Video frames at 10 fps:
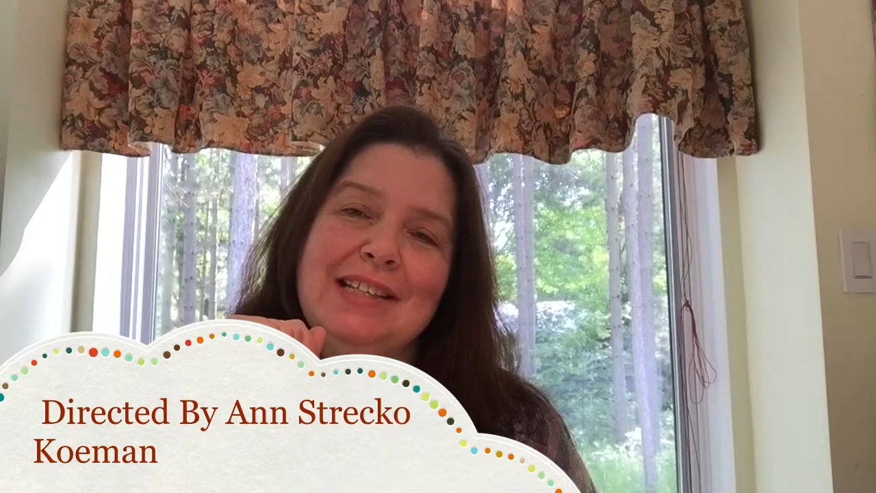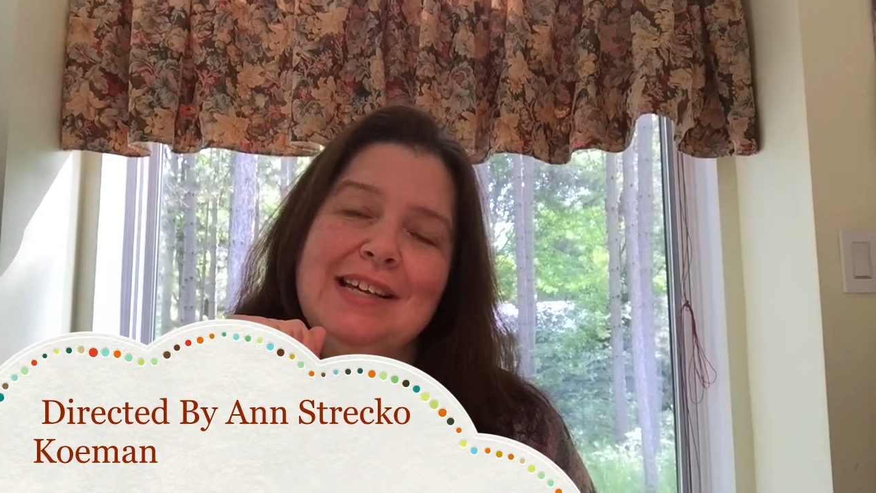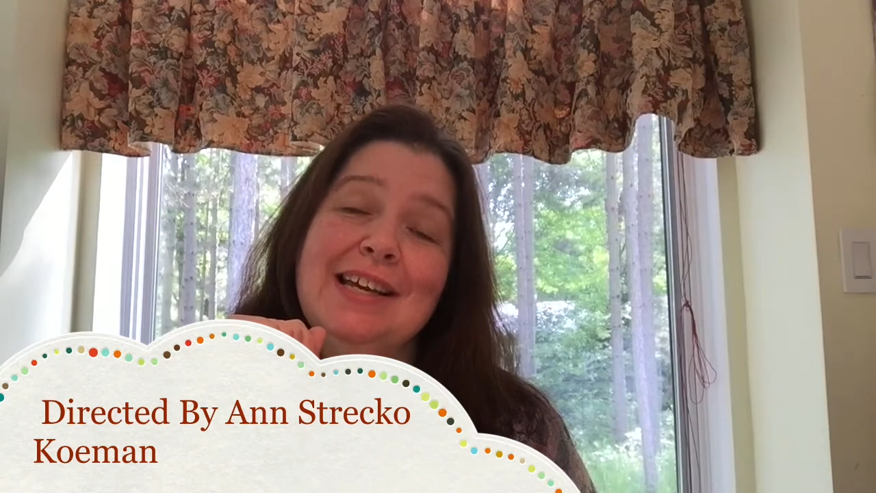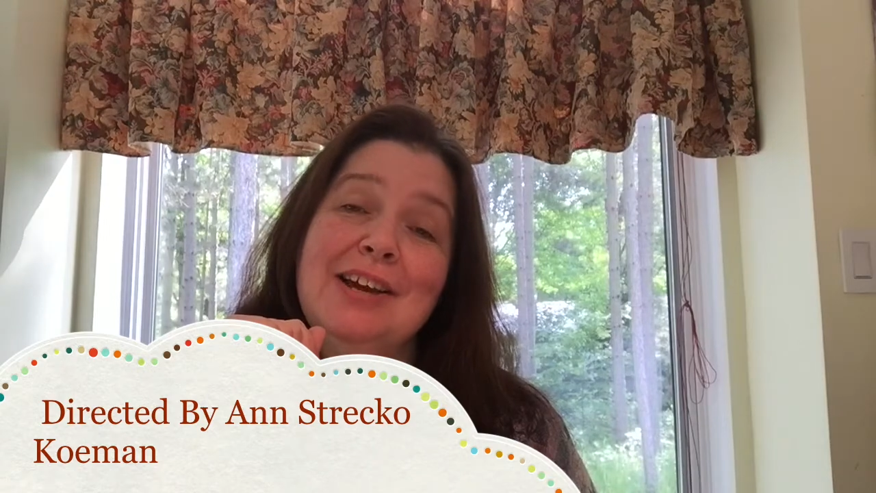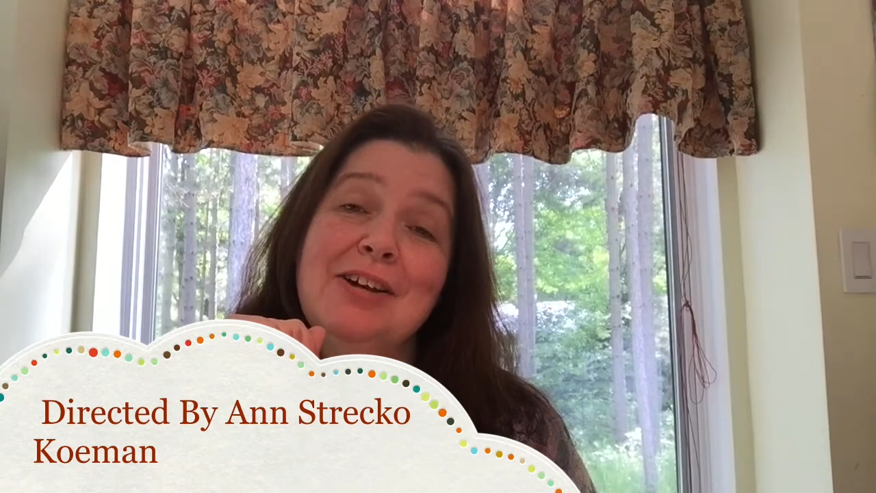
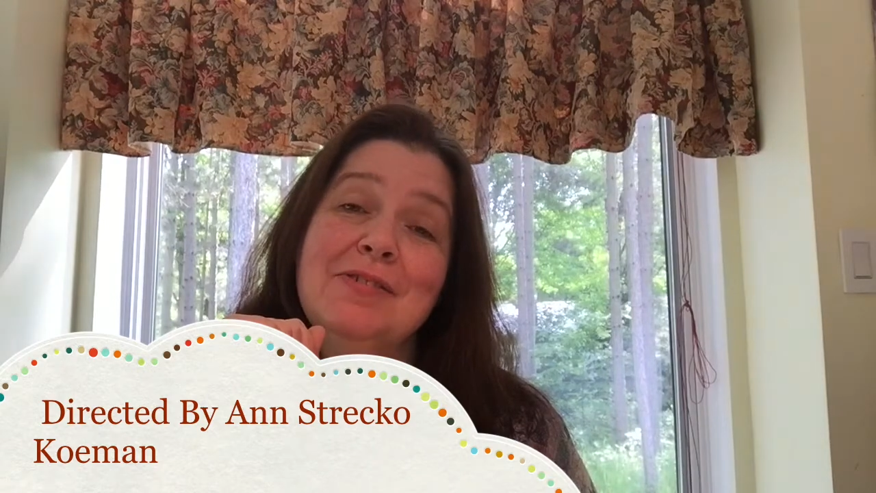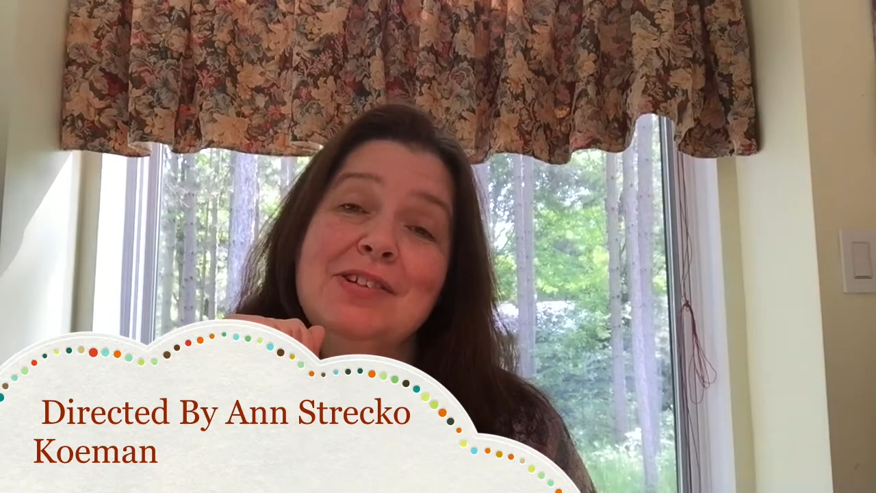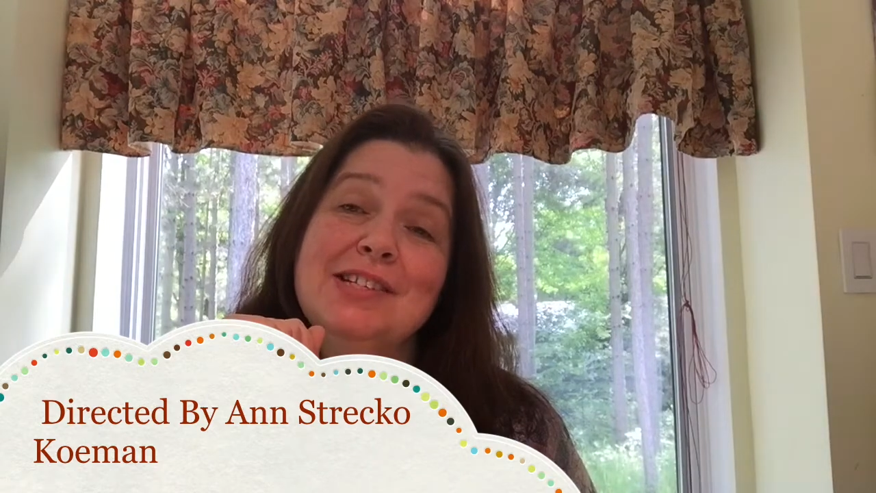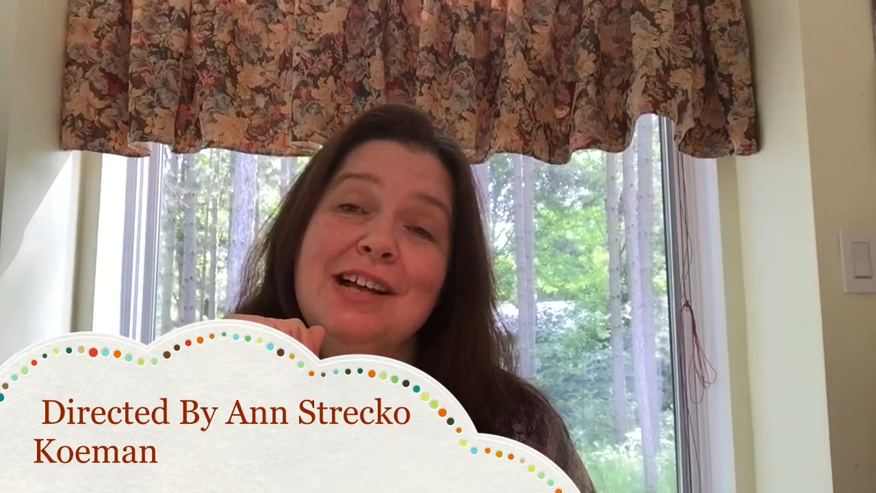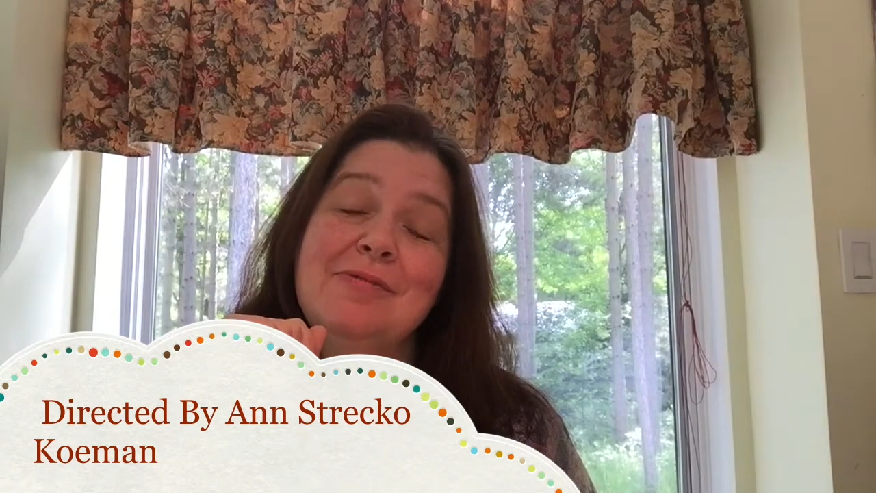Take care of
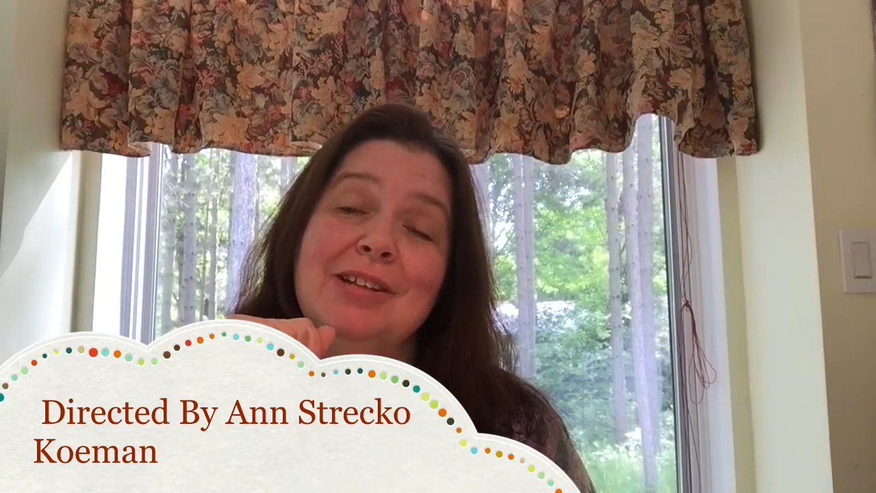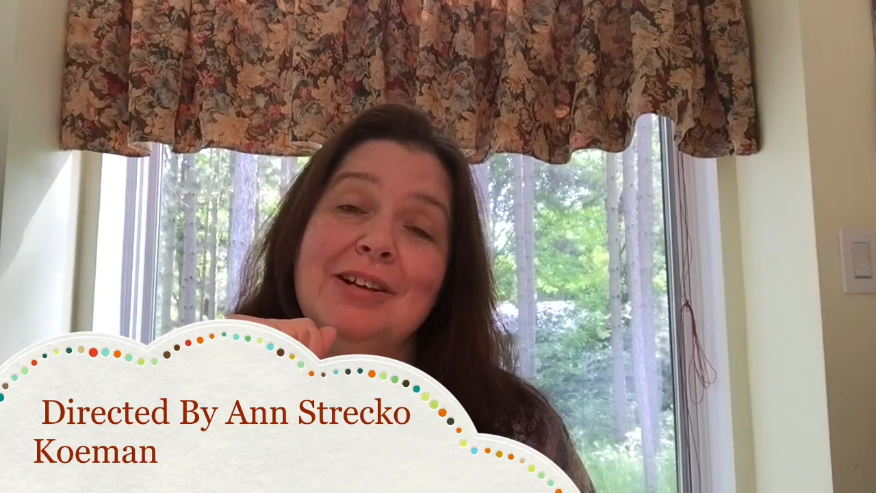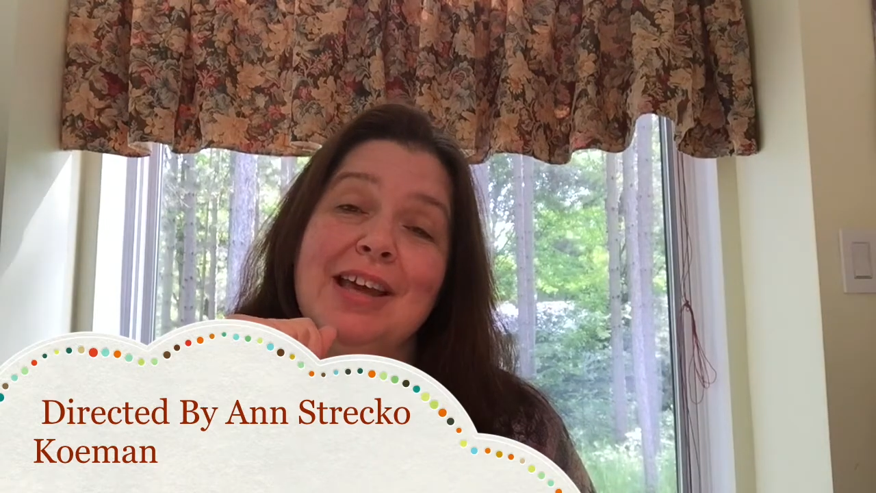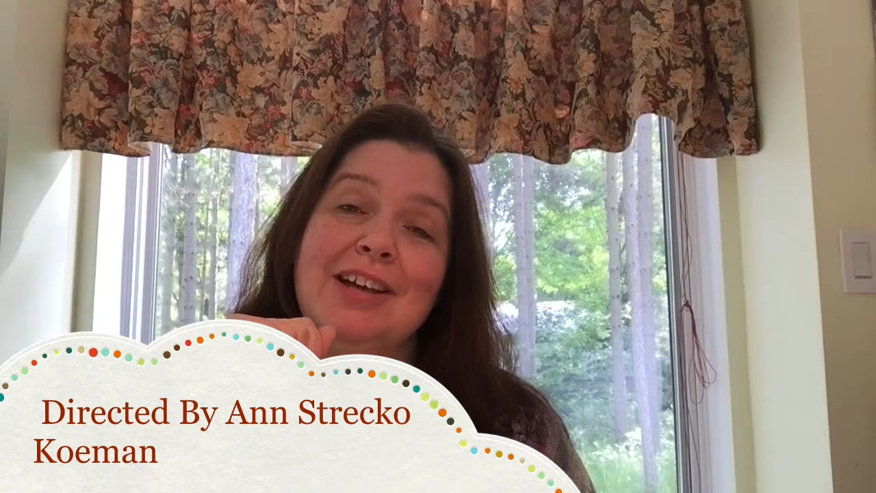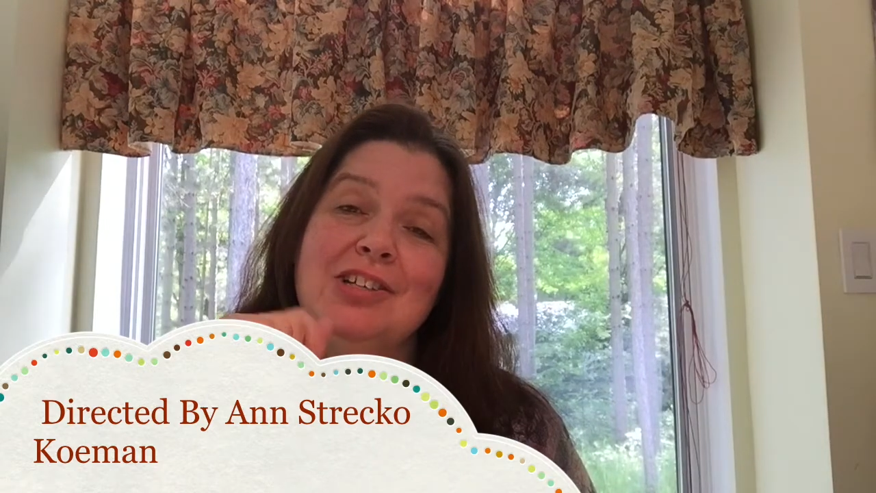yourself and I'll
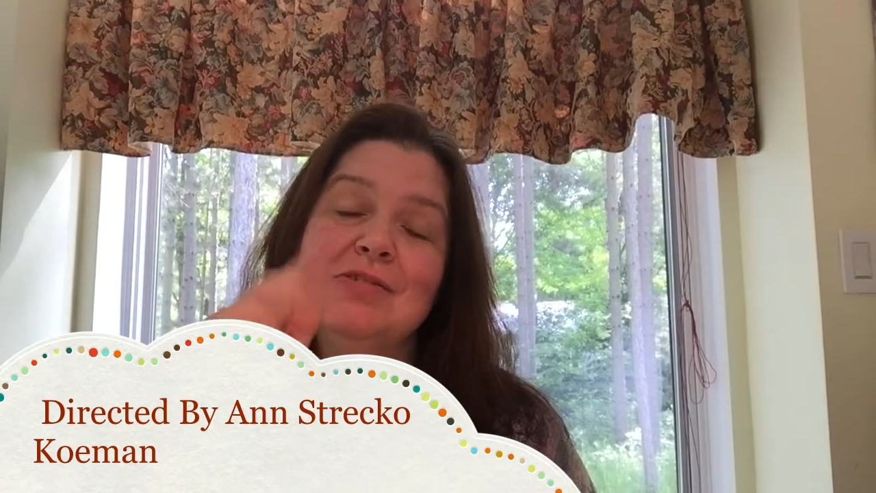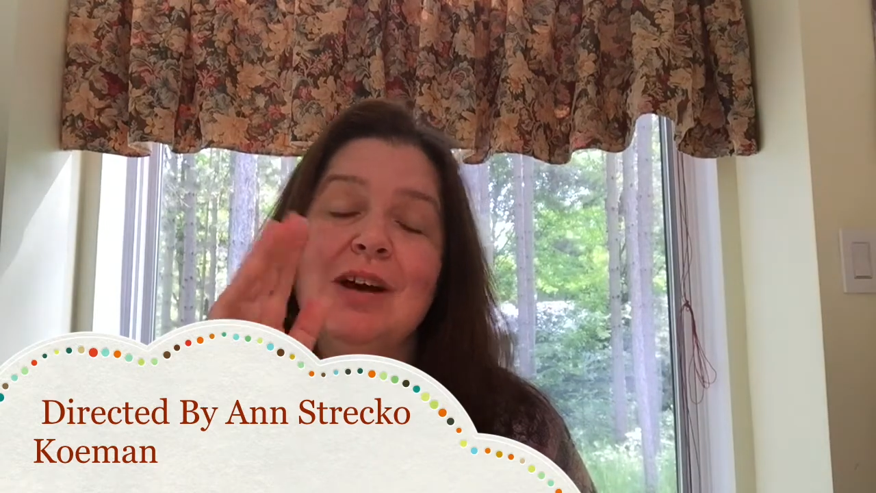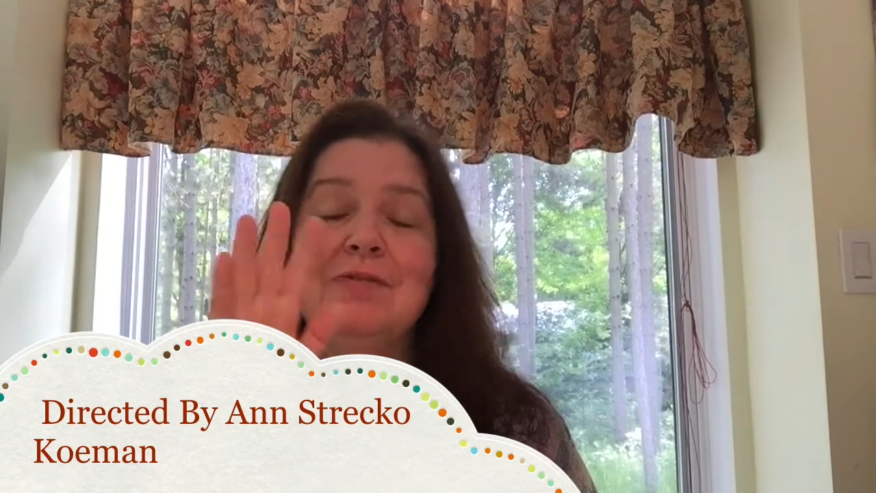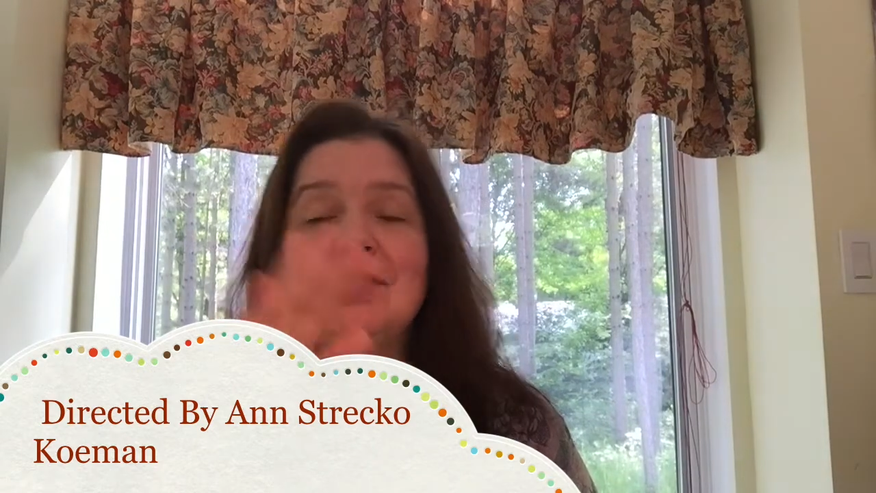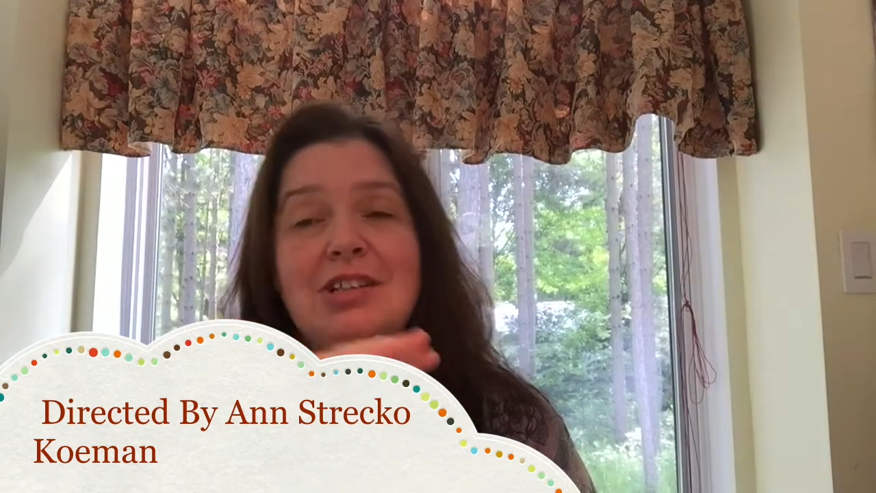catch you after